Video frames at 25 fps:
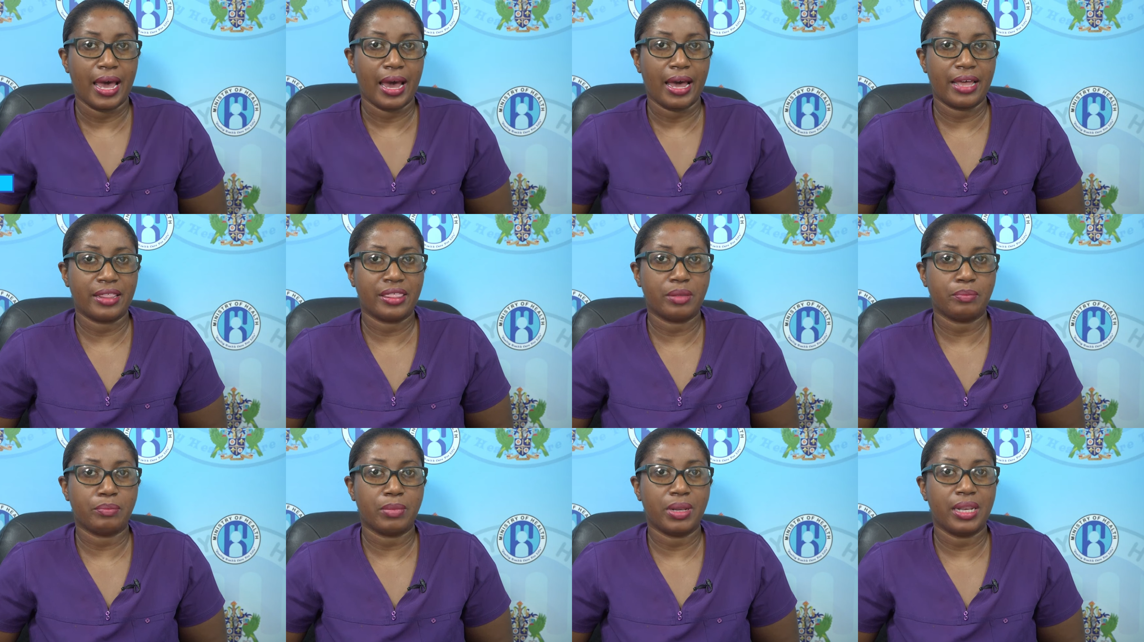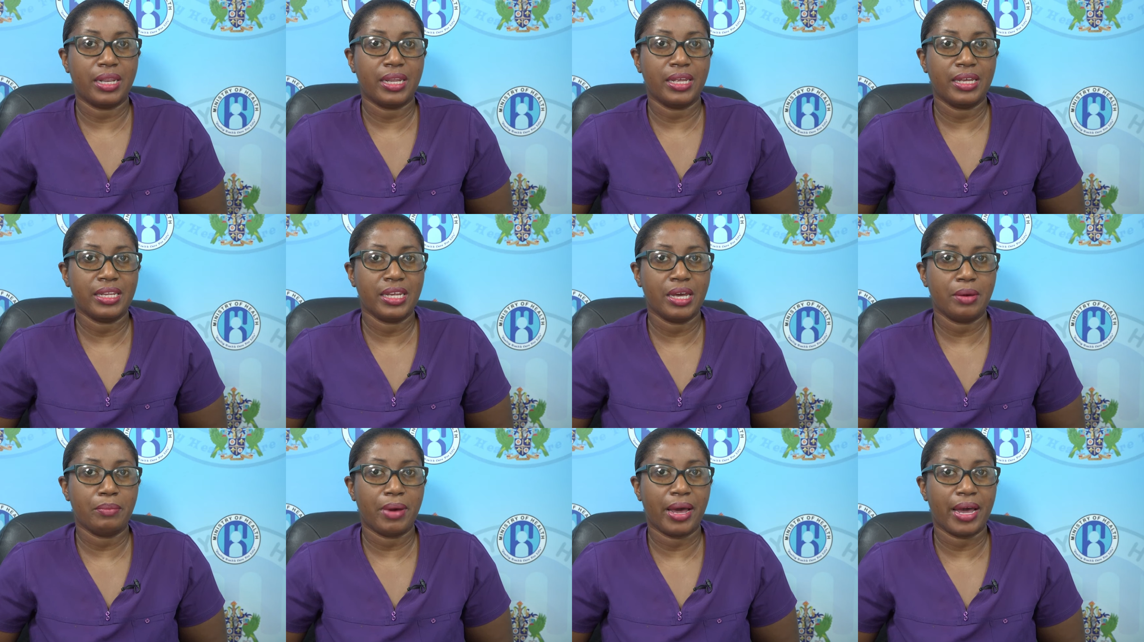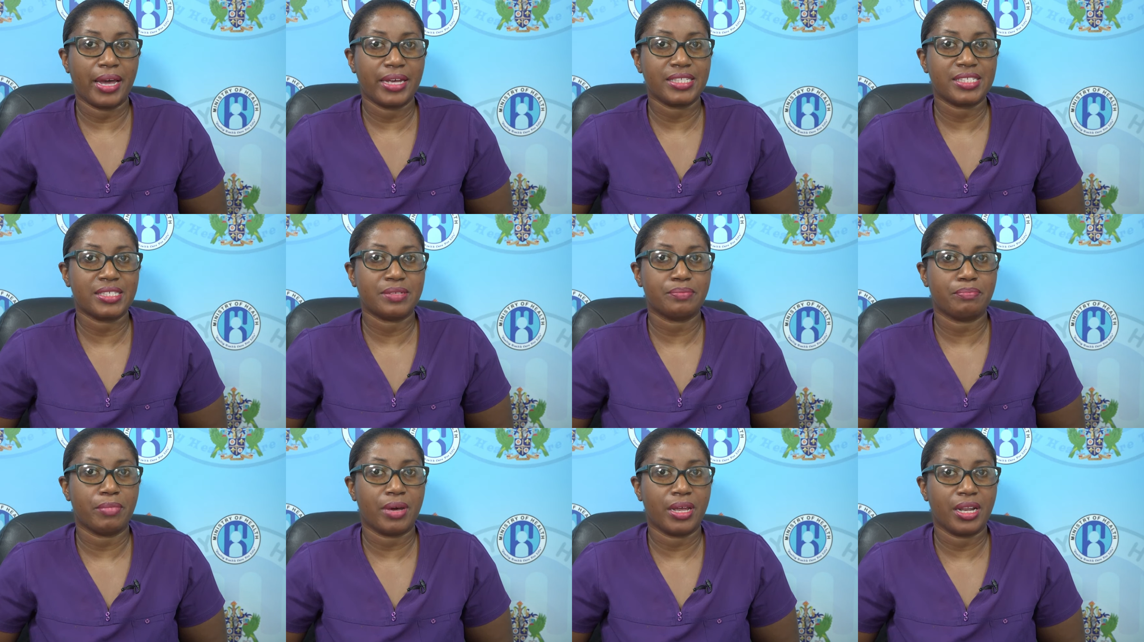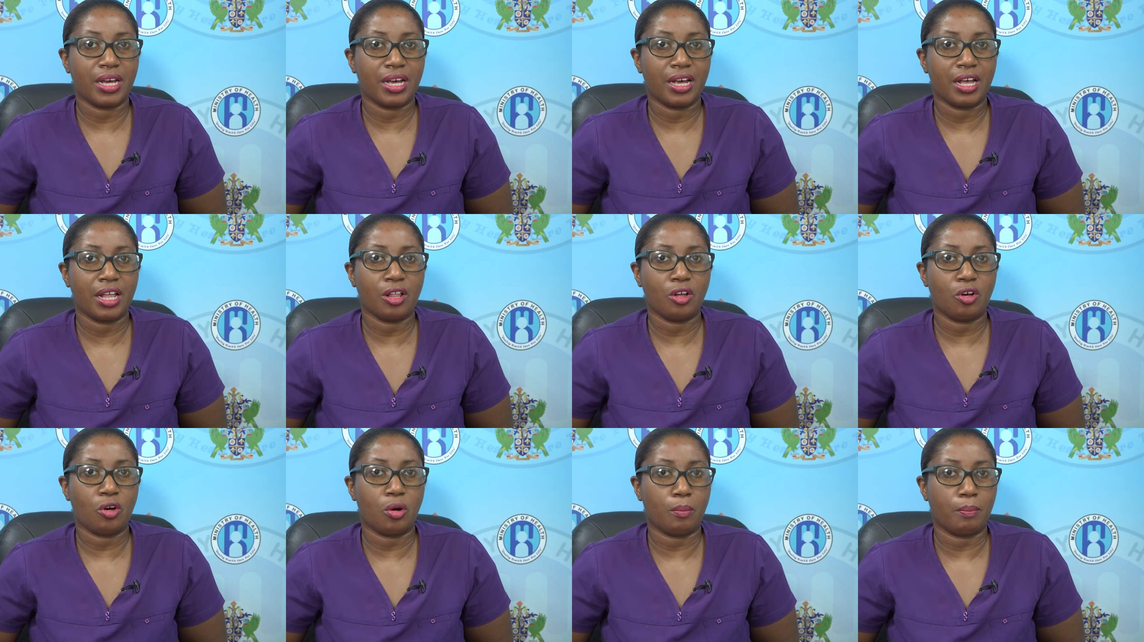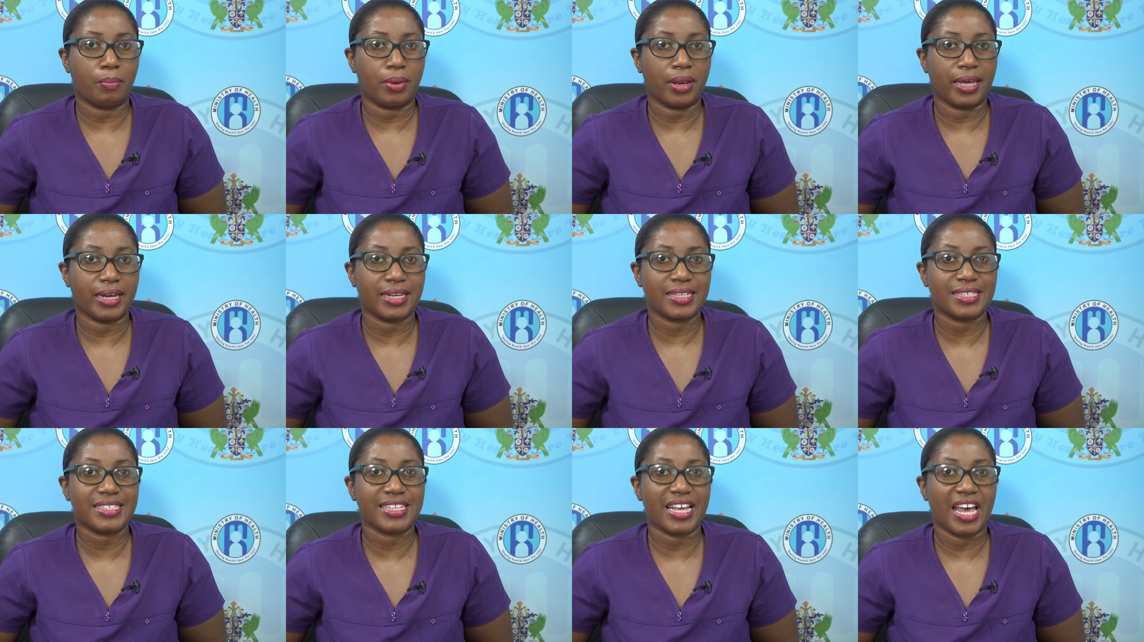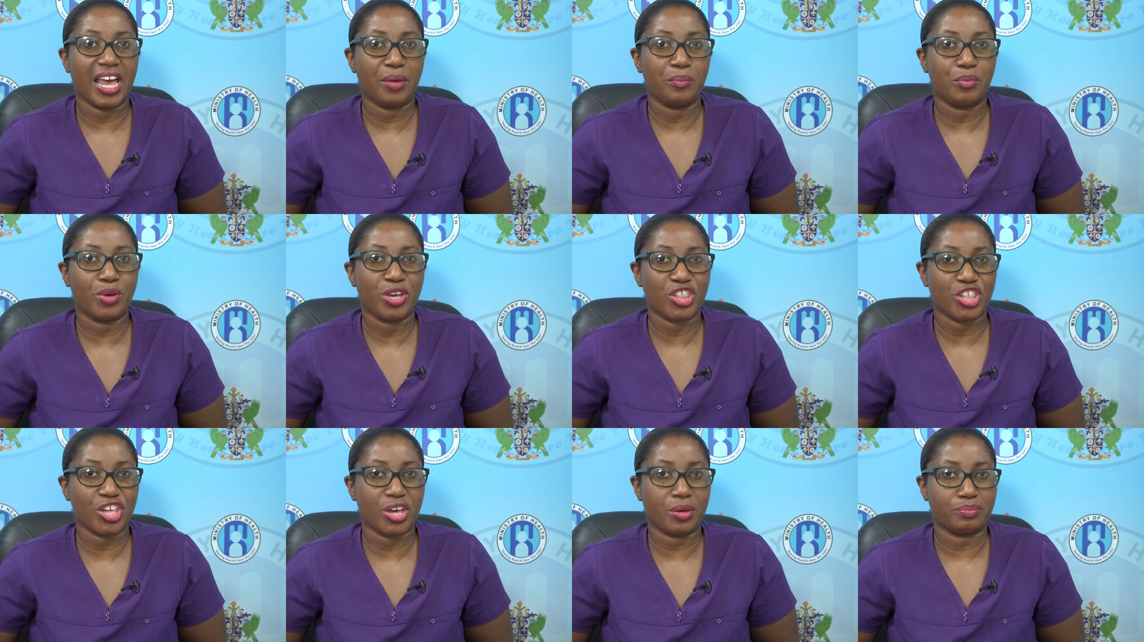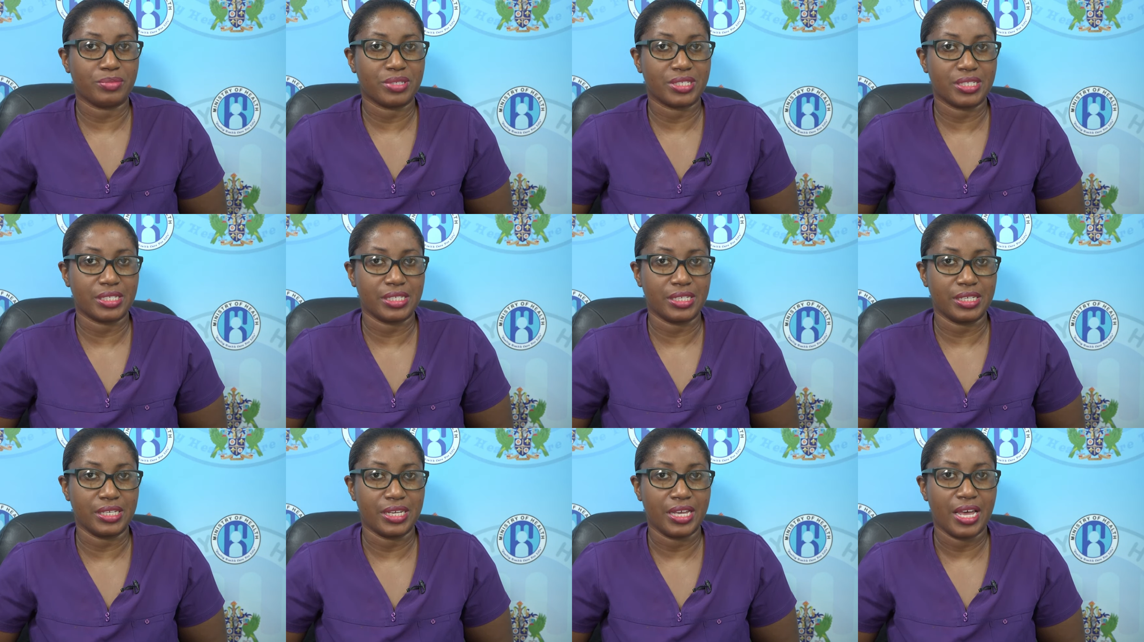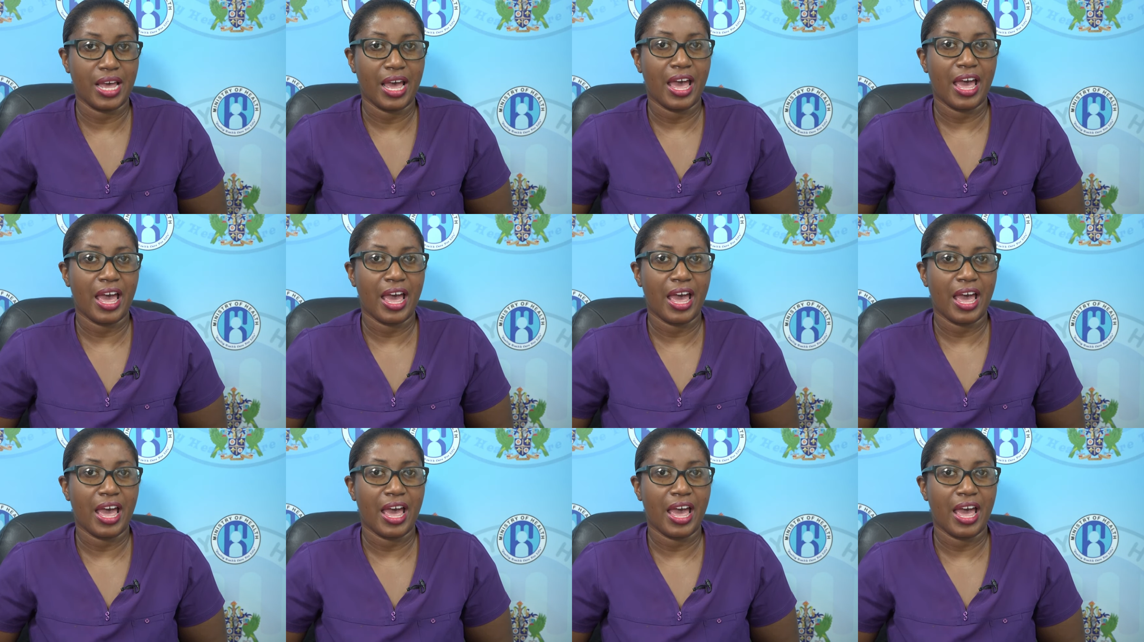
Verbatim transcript: at the Millennium Heights Medical Complex, MHMC,